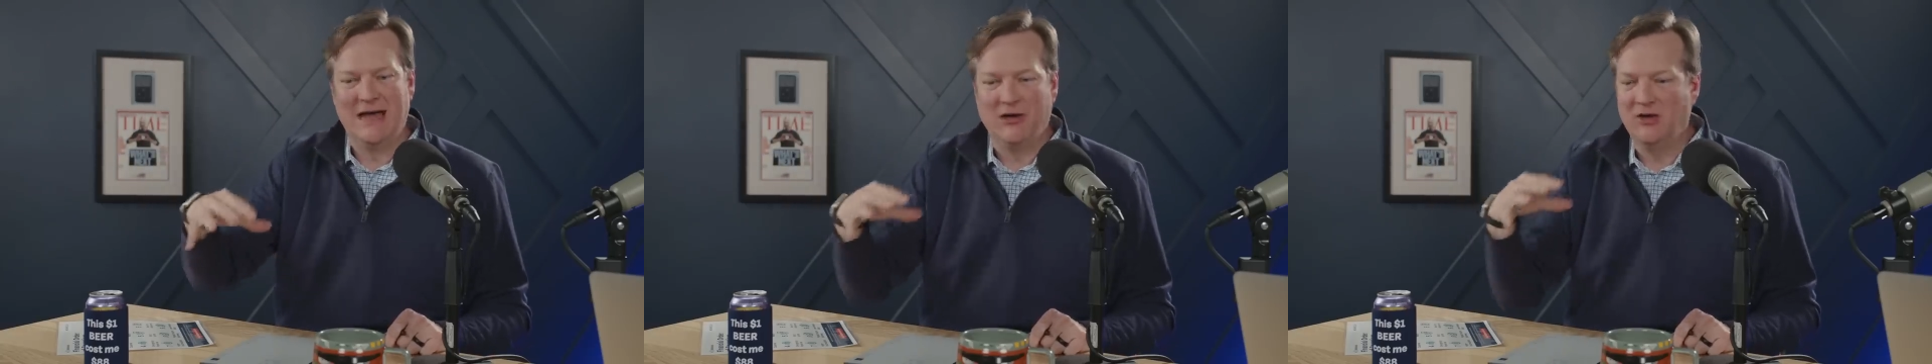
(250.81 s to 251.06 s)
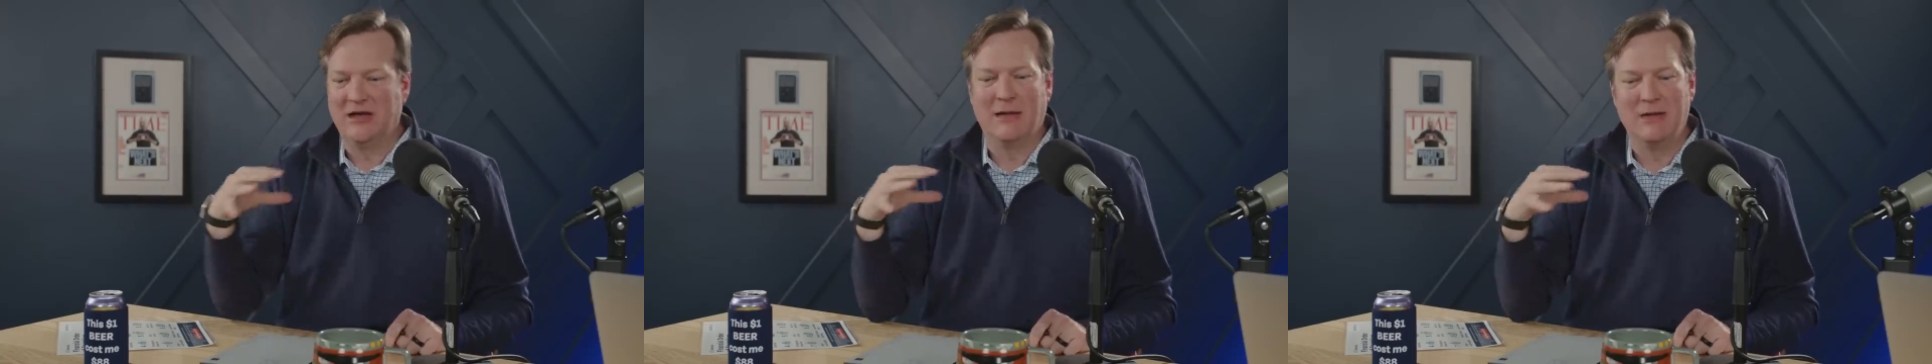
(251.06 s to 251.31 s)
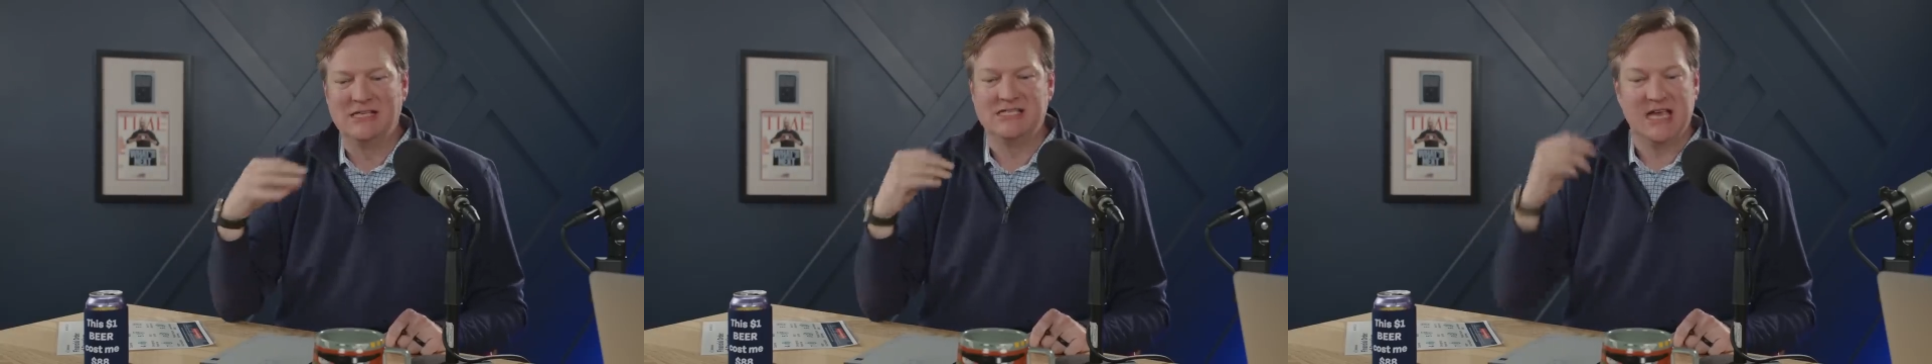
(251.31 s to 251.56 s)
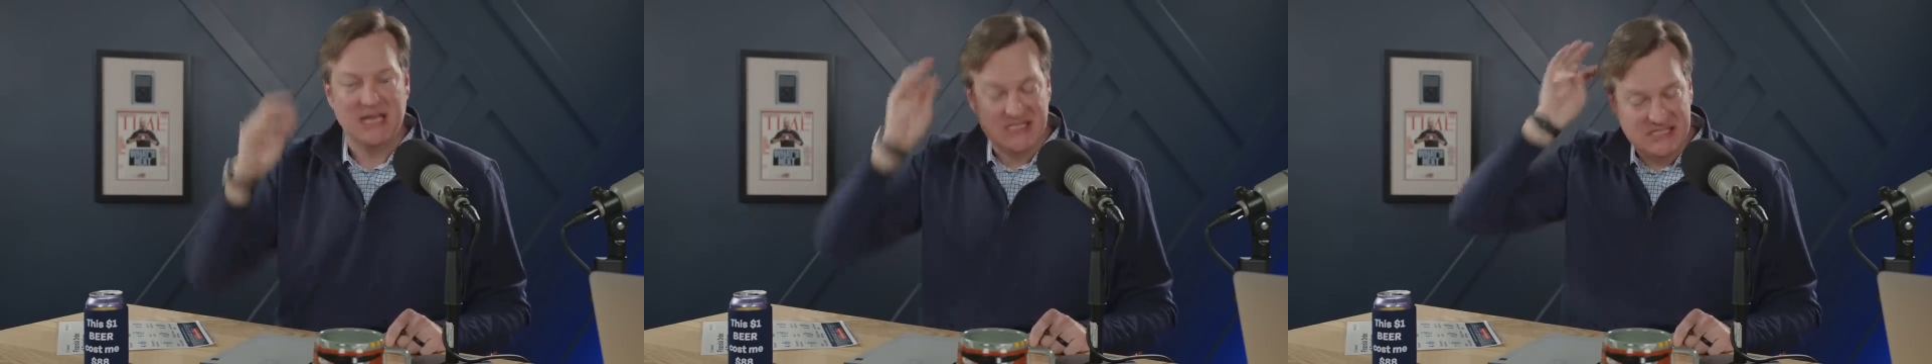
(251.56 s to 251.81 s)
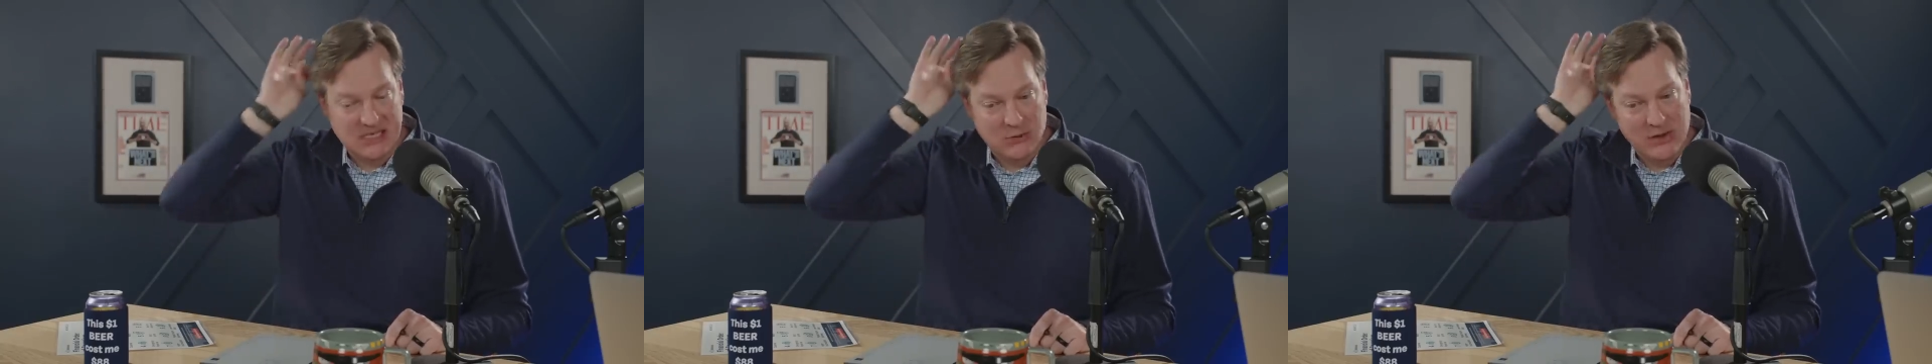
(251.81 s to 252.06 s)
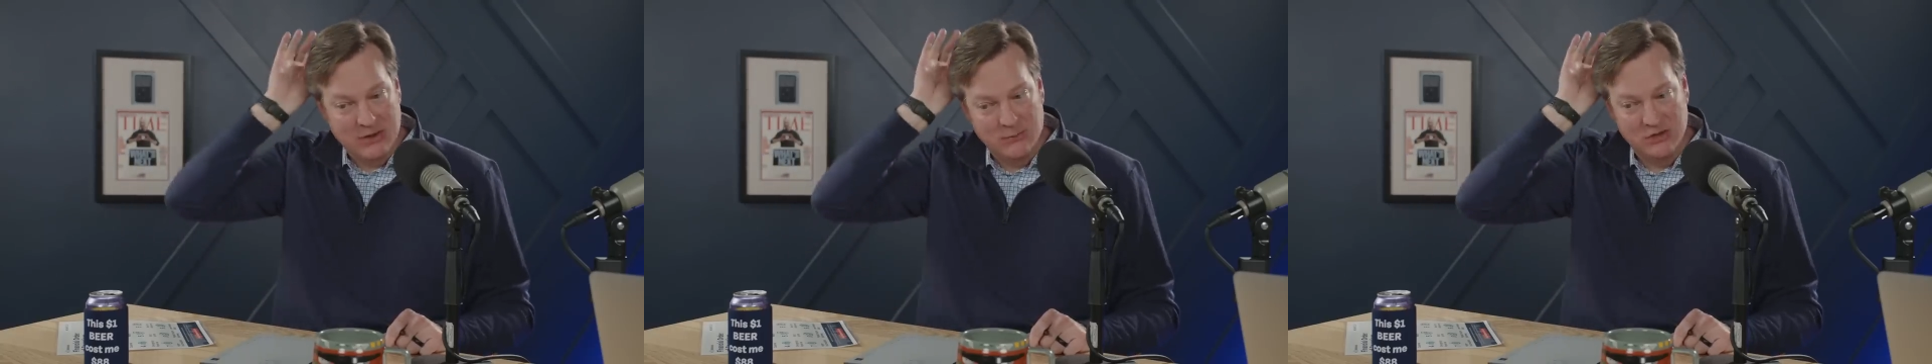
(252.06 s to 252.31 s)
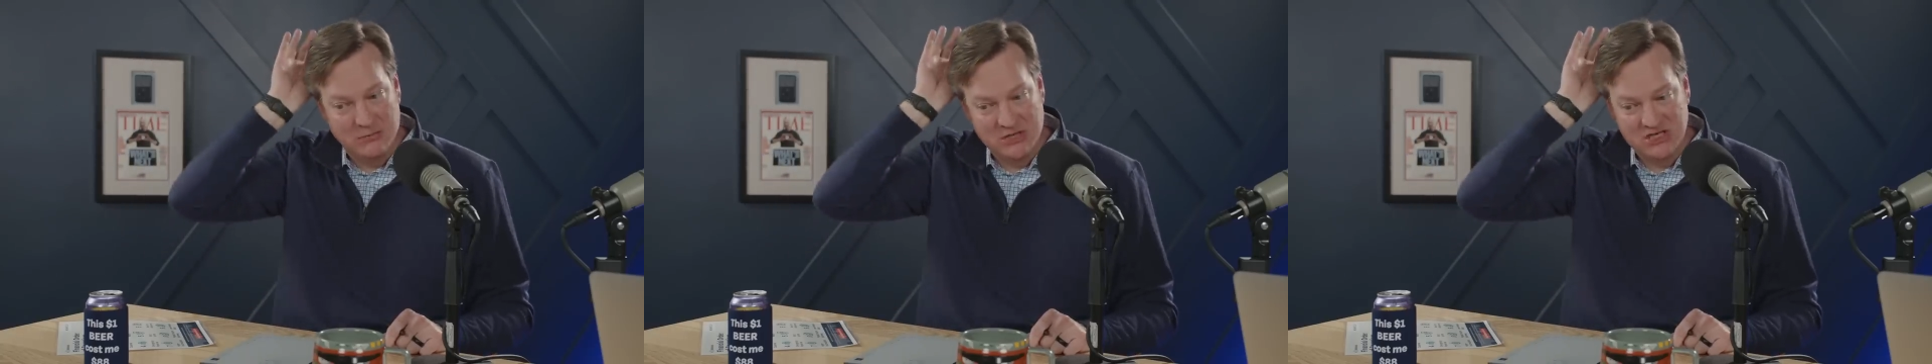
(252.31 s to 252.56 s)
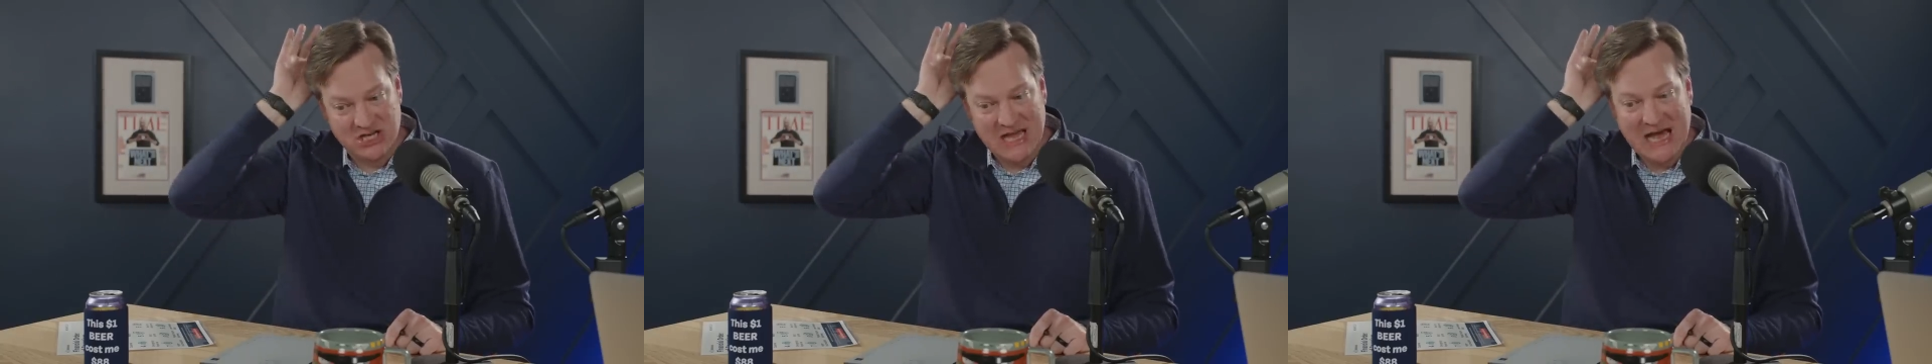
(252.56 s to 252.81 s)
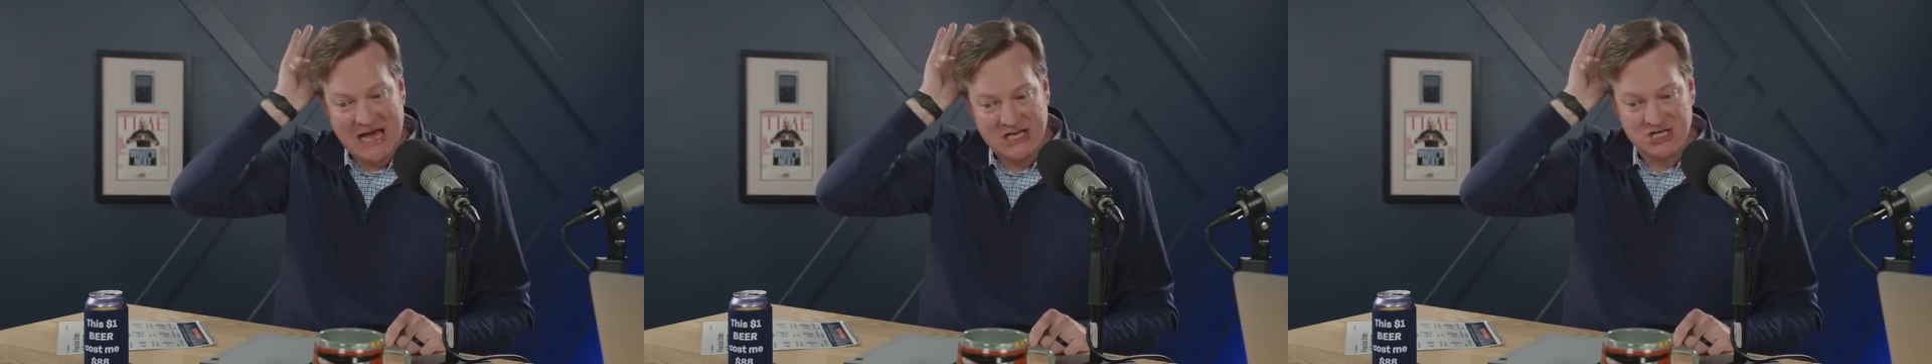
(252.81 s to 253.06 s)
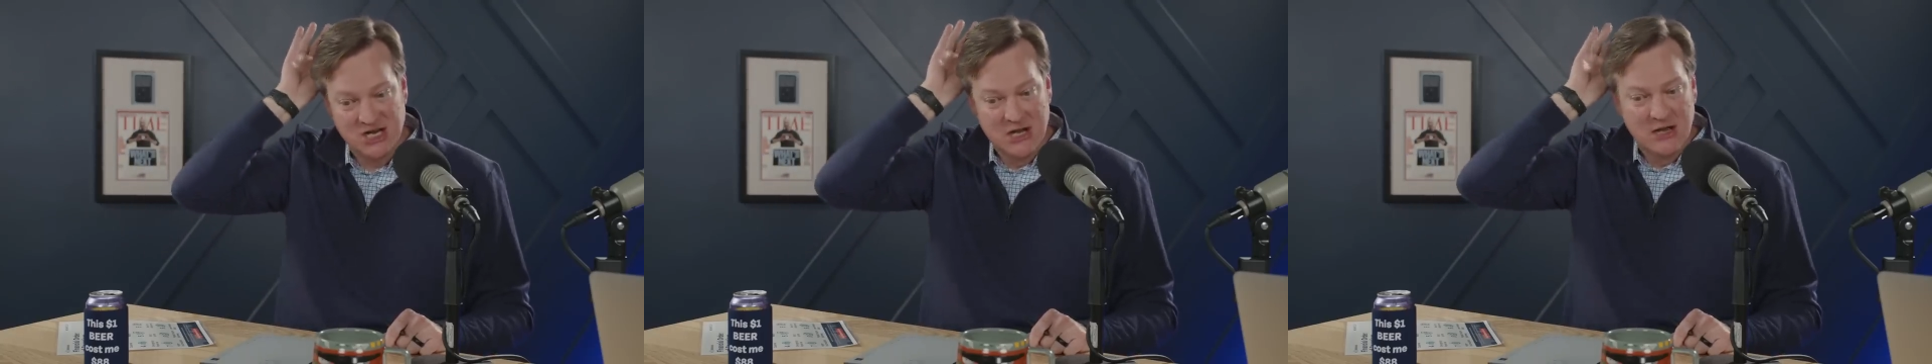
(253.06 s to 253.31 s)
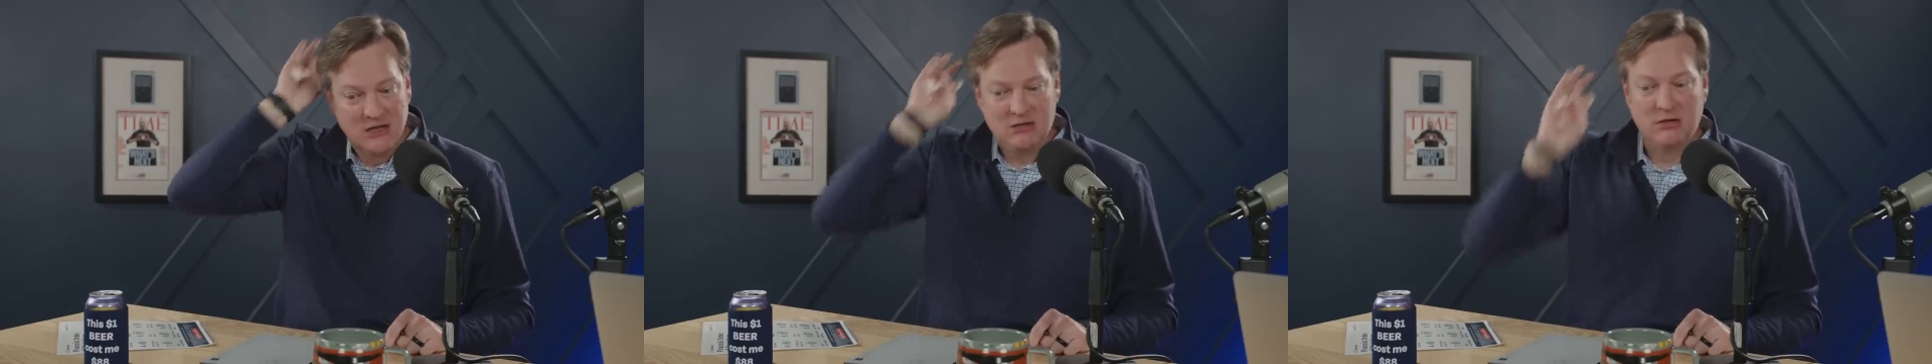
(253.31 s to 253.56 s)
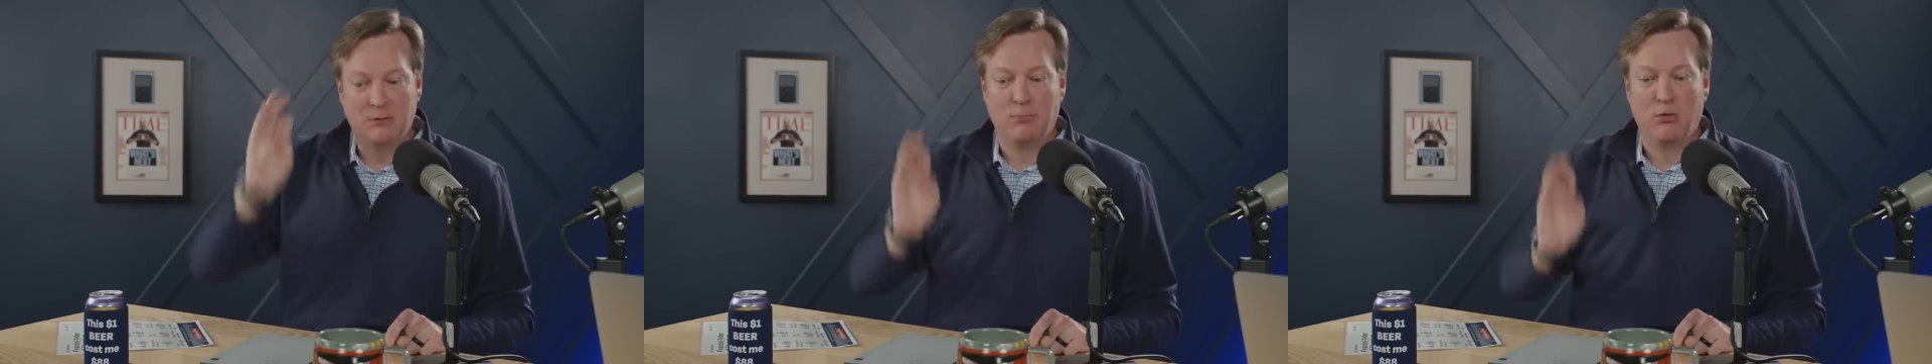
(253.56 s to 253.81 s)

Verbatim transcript: Now, look, I'm not saying sit around with a bunch of cash to the